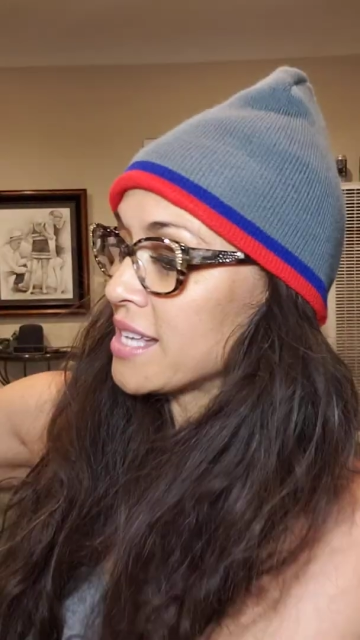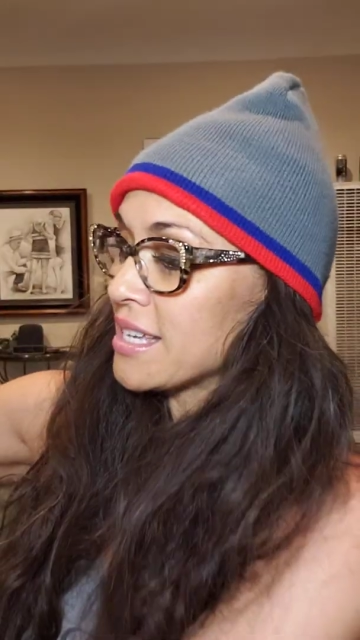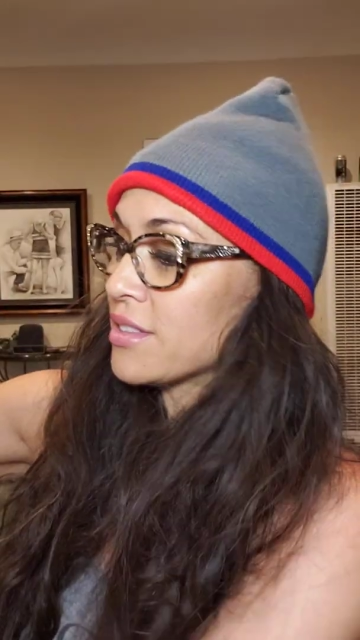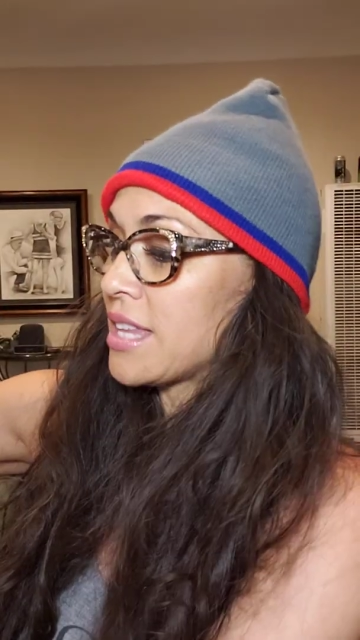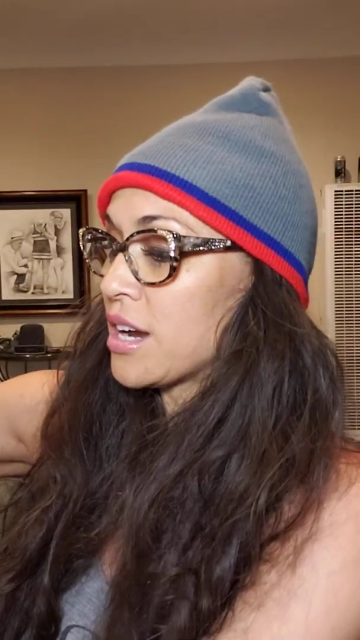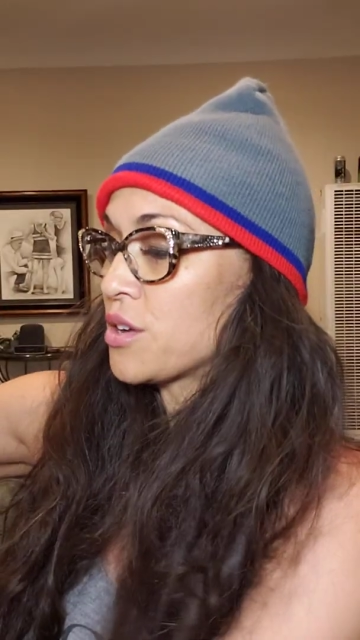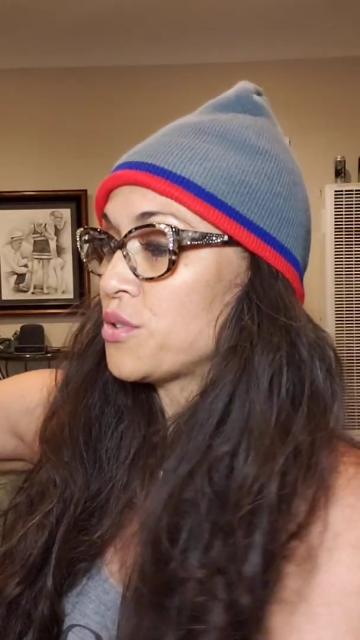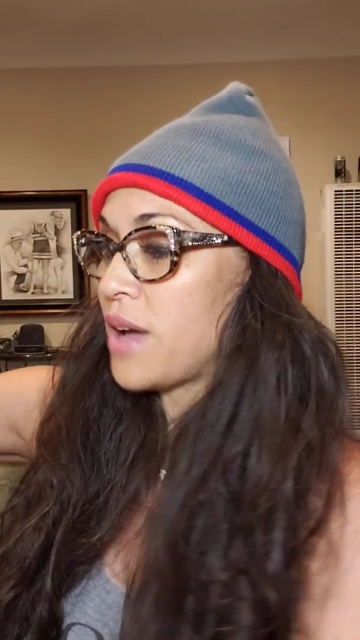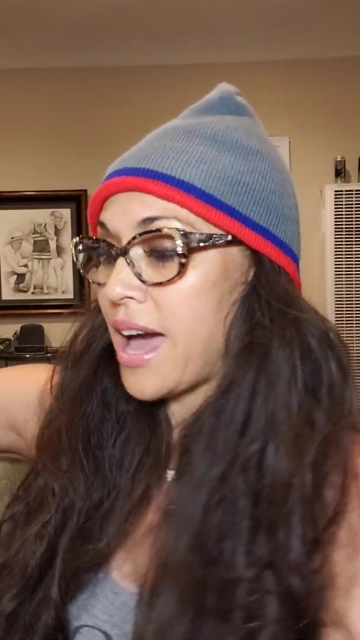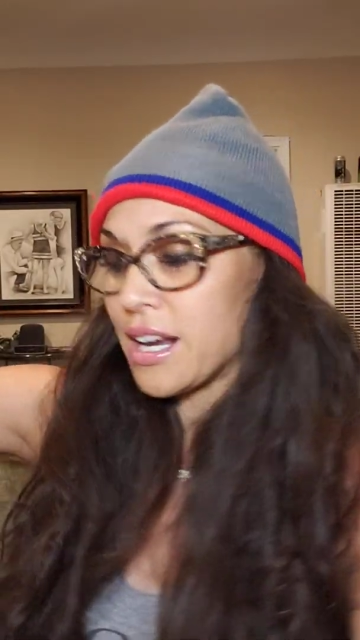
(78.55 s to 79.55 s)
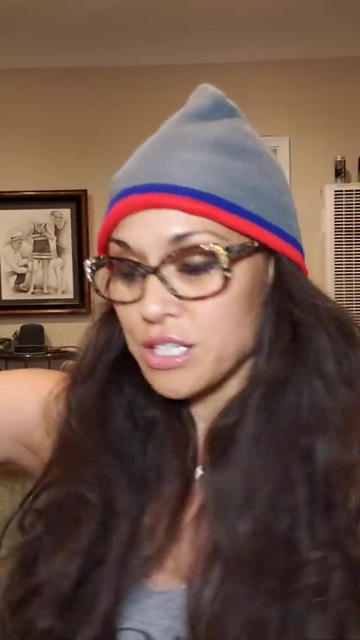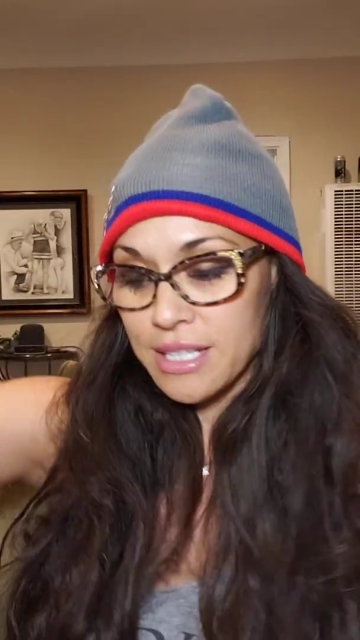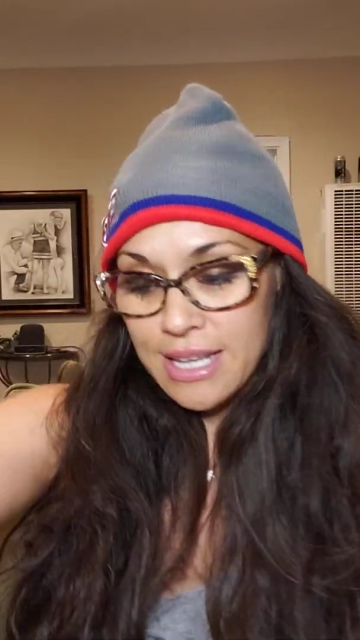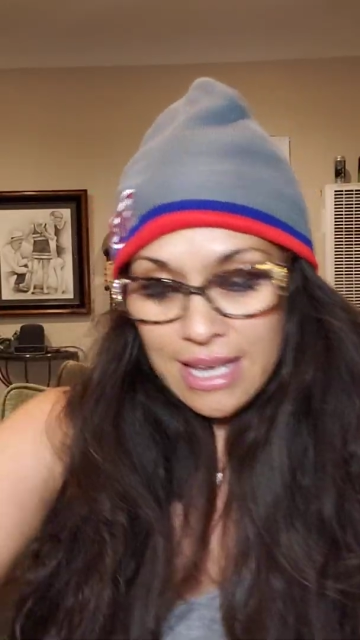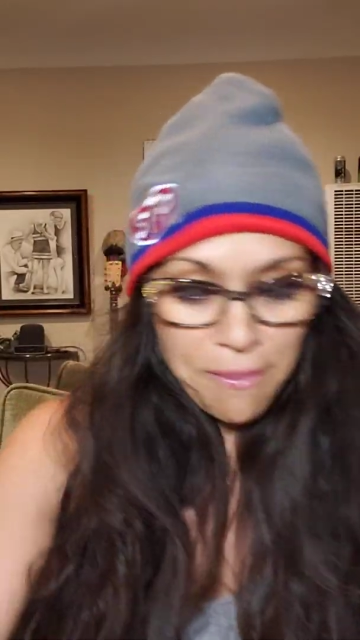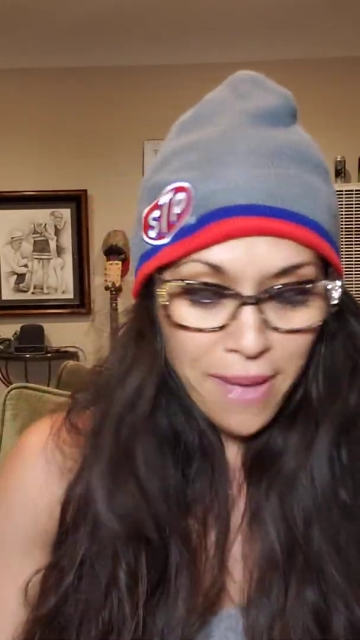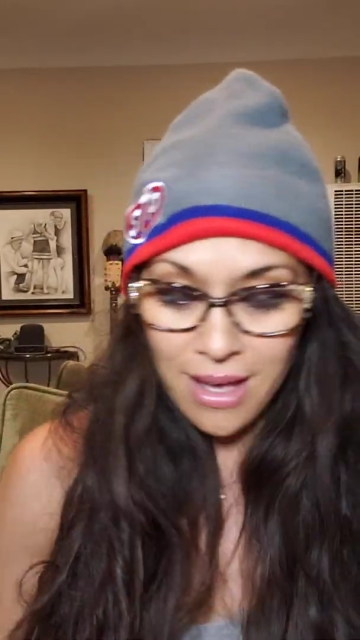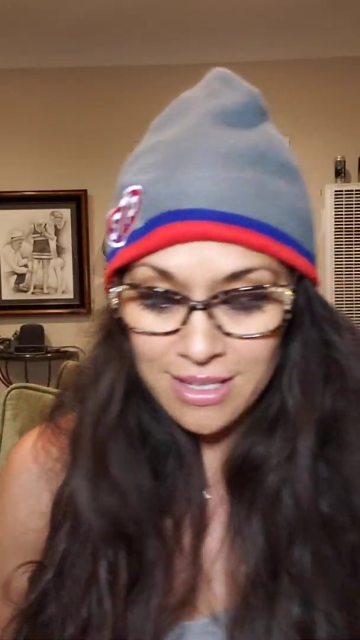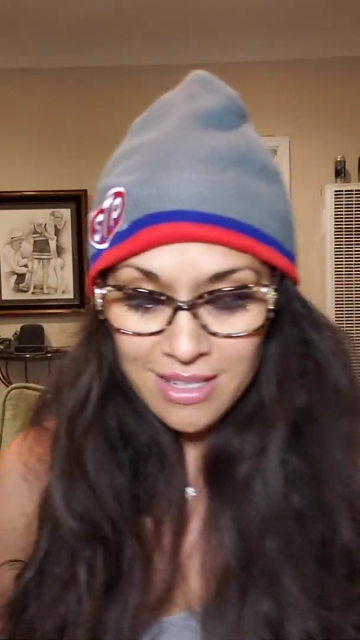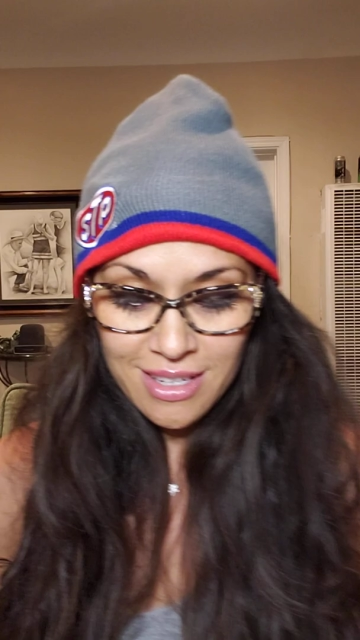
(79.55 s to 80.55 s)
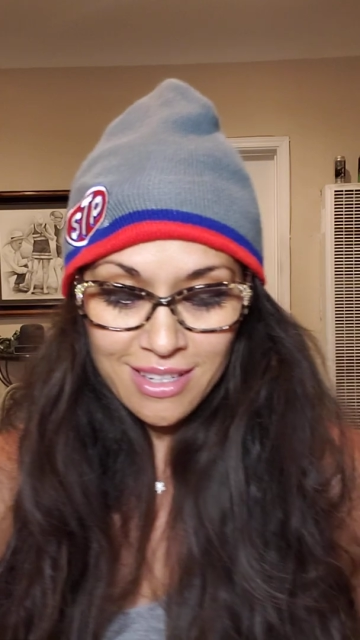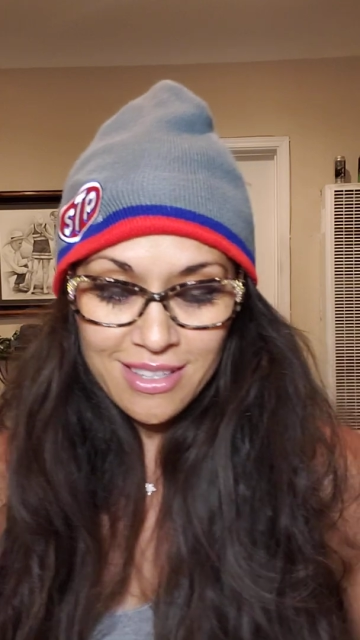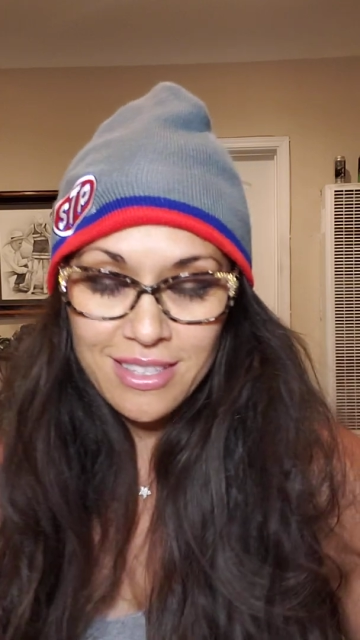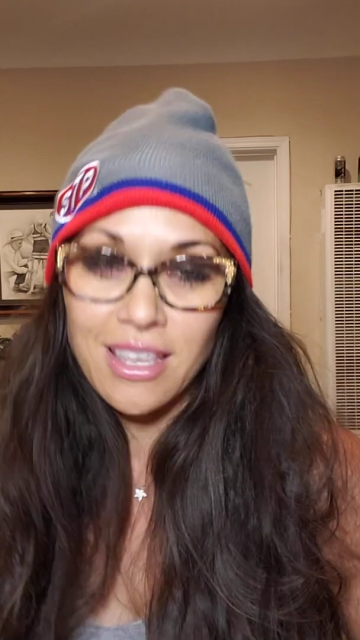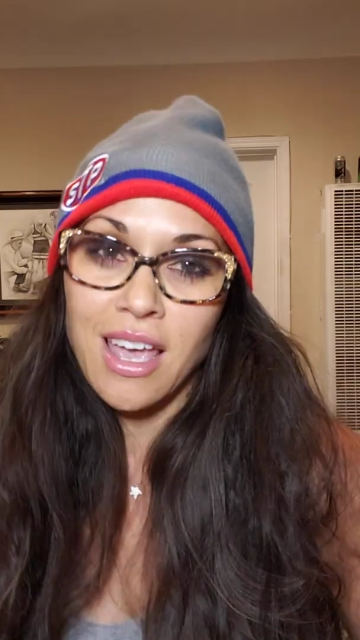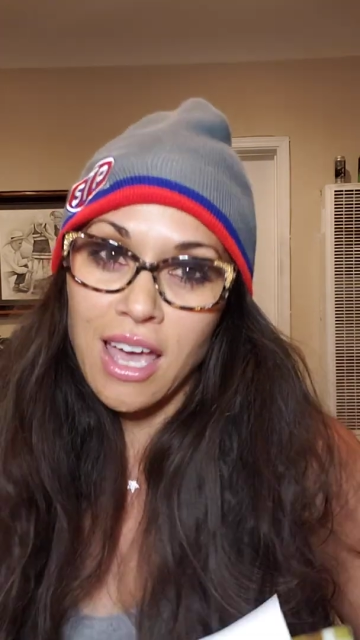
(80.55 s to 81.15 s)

out there who actually get magazines.